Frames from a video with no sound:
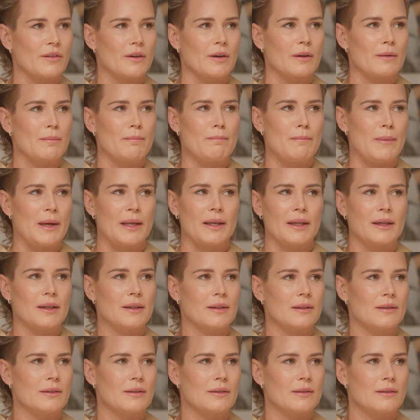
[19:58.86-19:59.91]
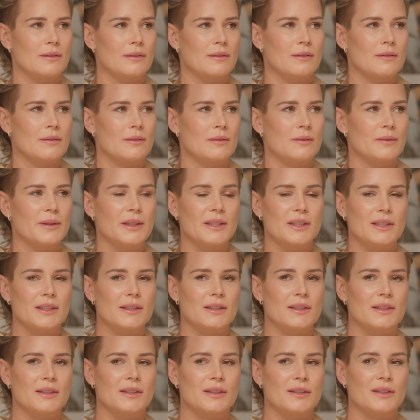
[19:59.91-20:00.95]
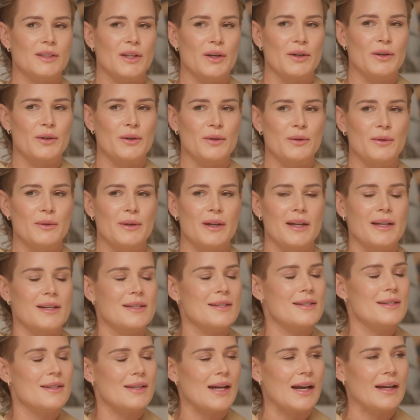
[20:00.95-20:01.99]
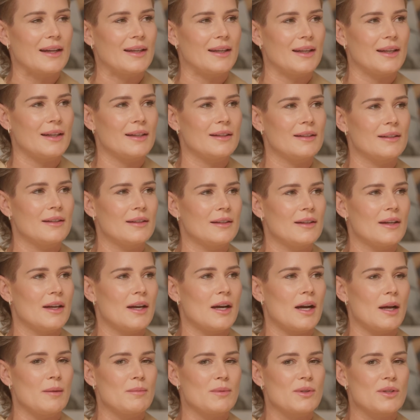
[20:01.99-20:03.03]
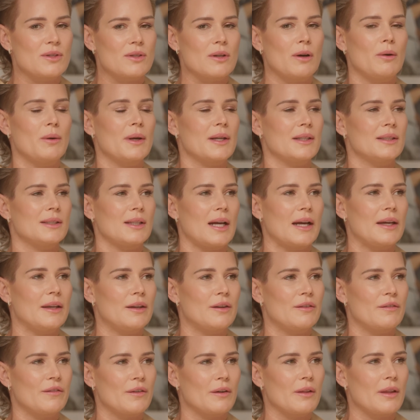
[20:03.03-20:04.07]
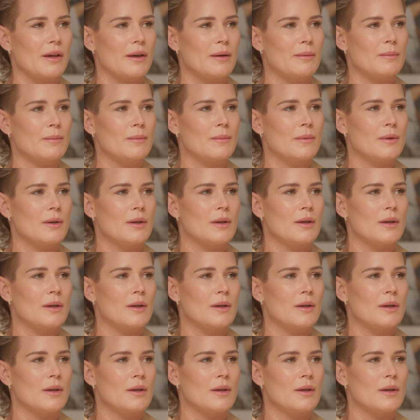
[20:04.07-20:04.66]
for a minute, mm-hmm. which is so exciting. Mm-hmm. I'm so excited for them